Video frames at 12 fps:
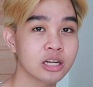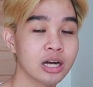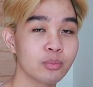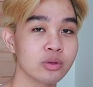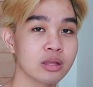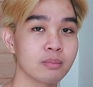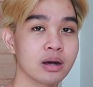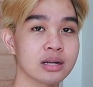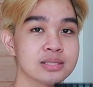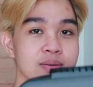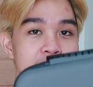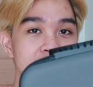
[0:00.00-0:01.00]
come with a
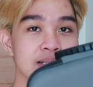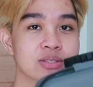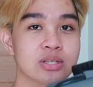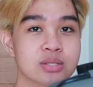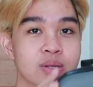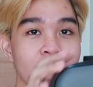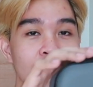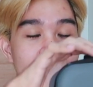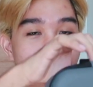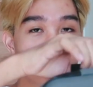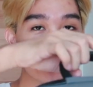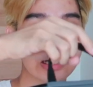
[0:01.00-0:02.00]
box, so this is just
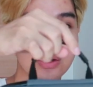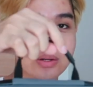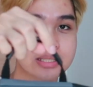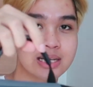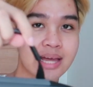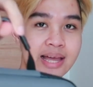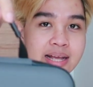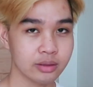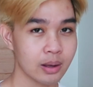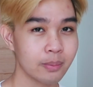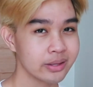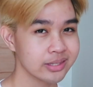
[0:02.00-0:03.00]
what it looks like
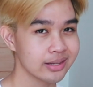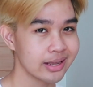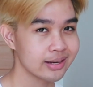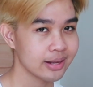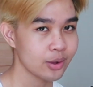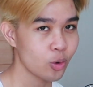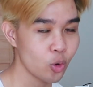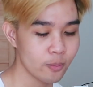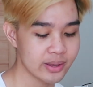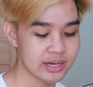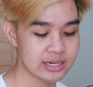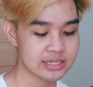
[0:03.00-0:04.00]
upon the day they
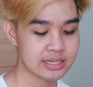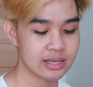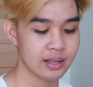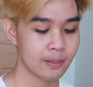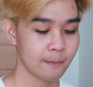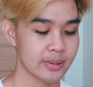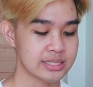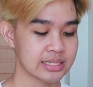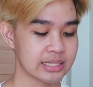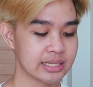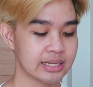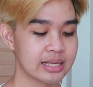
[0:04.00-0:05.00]
opened it,
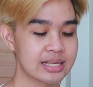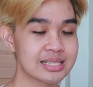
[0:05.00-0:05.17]
basically.